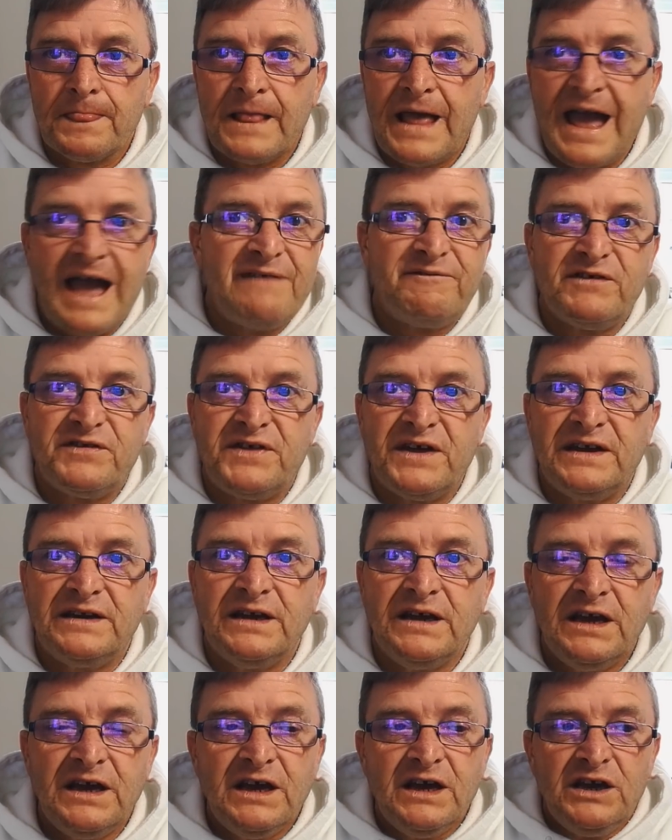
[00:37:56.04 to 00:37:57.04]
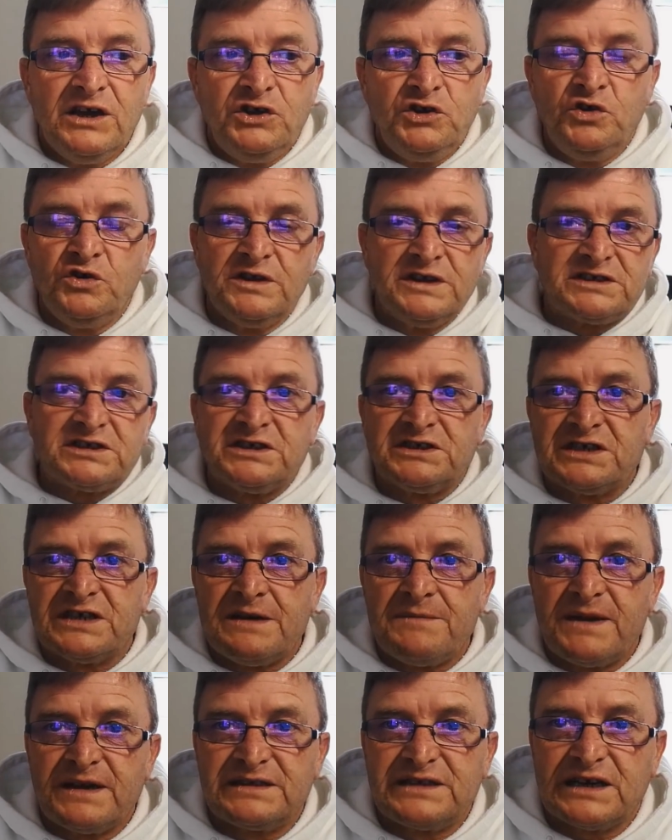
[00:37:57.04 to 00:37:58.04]
Everything. You listen to
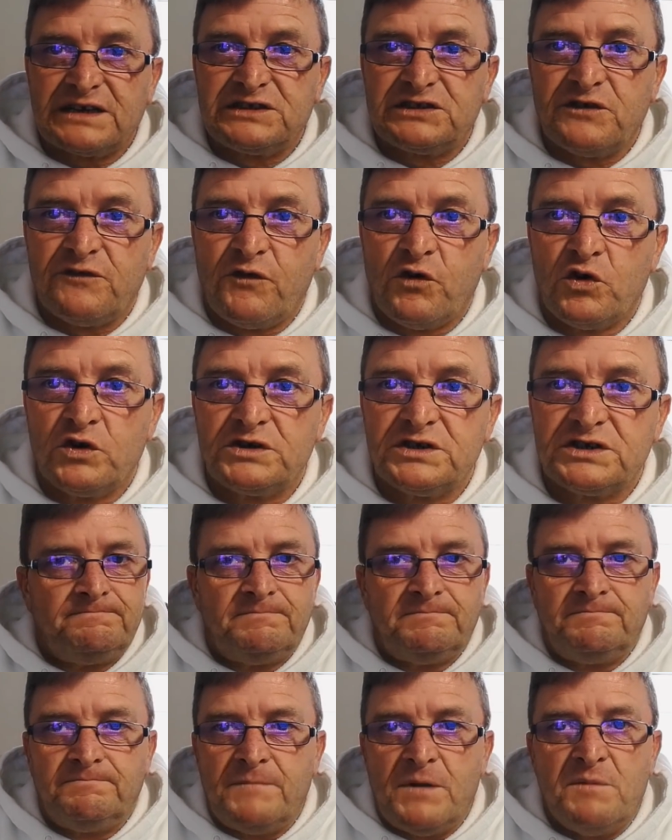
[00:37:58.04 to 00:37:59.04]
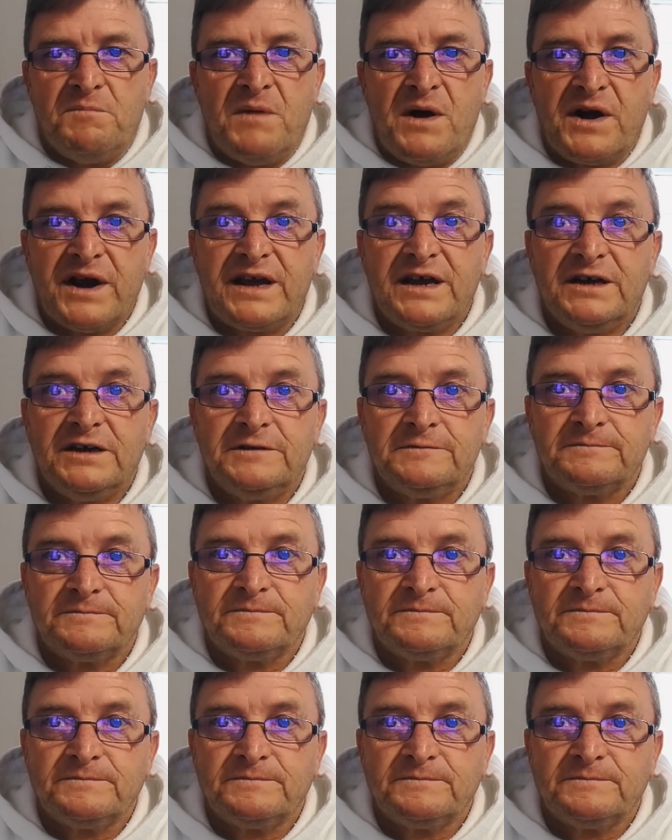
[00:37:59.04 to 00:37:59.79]
them executive orders. America,